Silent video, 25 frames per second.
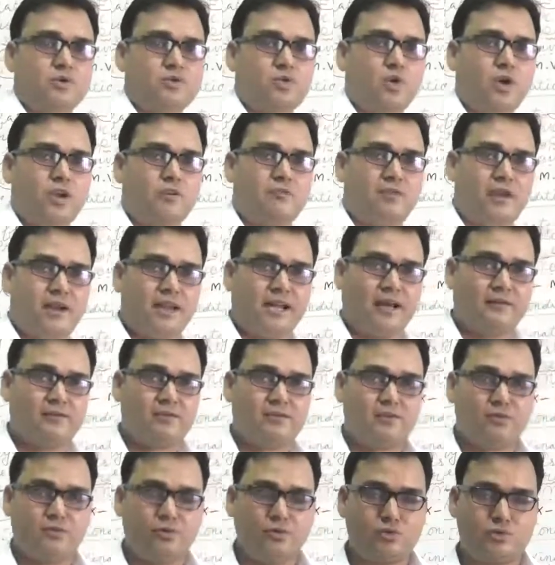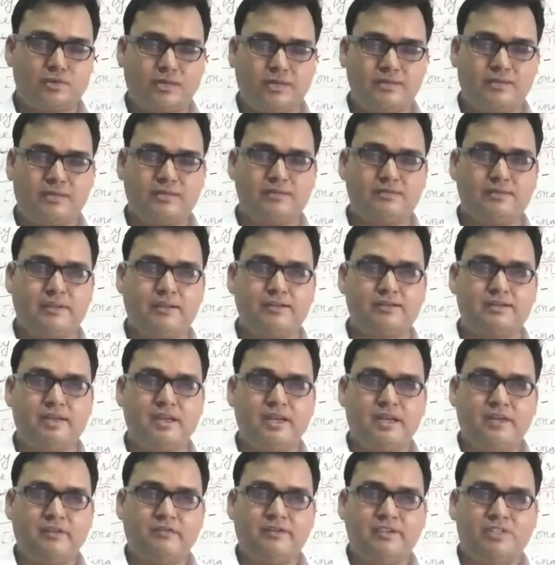Okay, we'll have two sentences
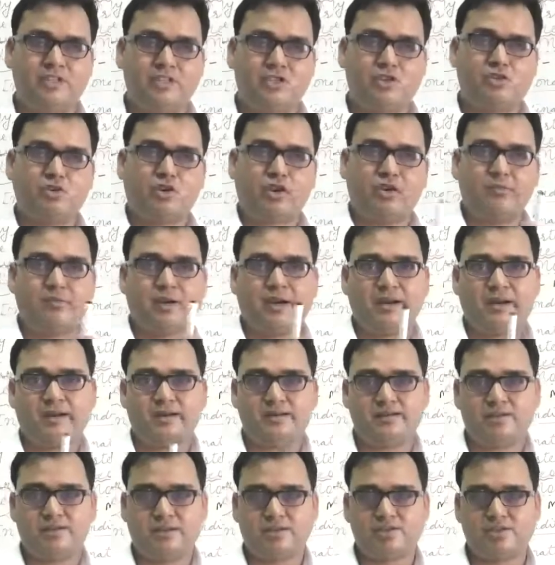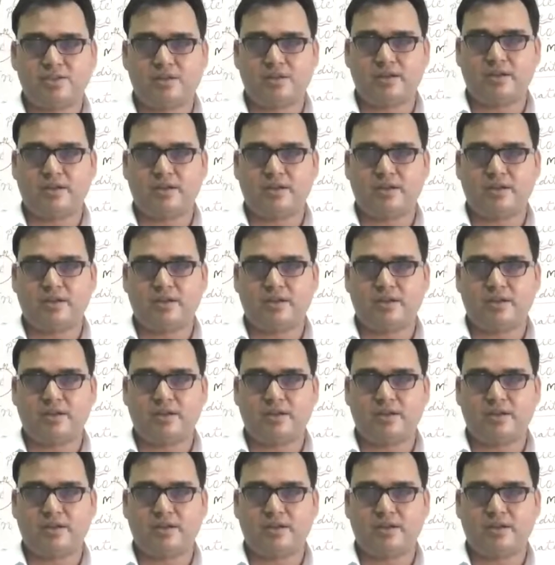which is joined by conjunction